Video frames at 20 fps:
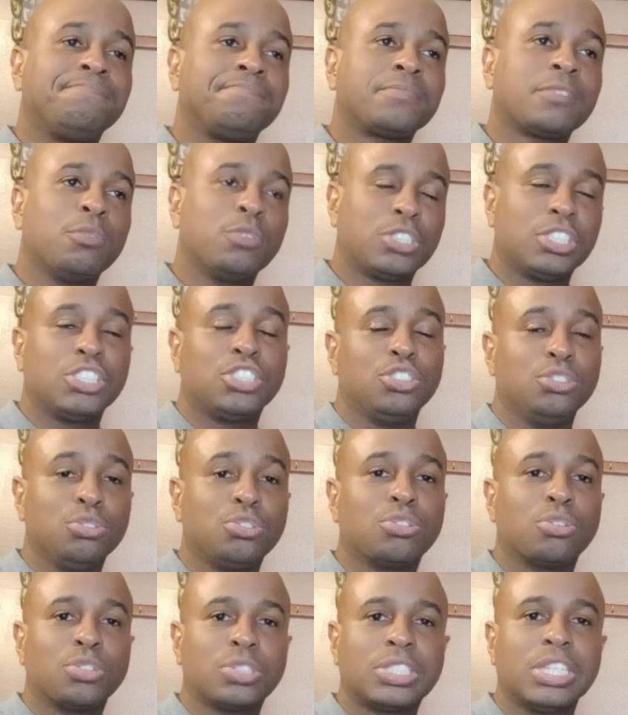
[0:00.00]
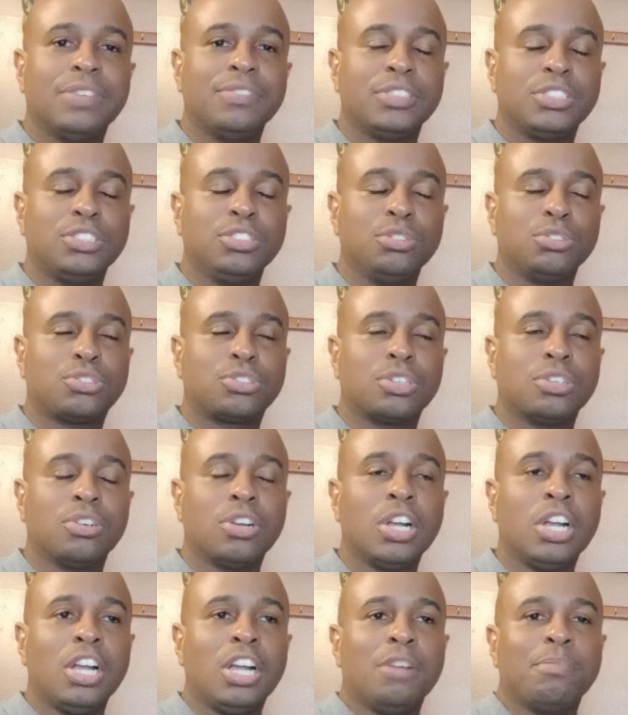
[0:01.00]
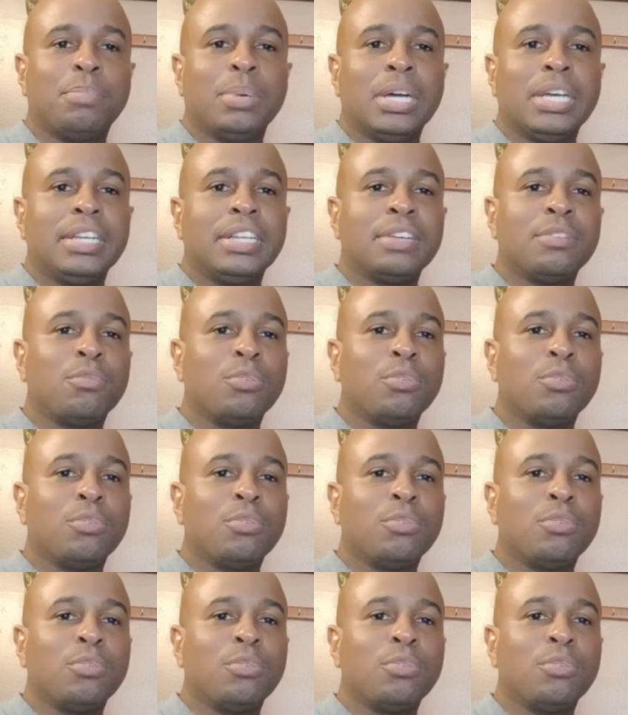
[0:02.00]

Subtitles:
Which is neutral. 7 is neutral. But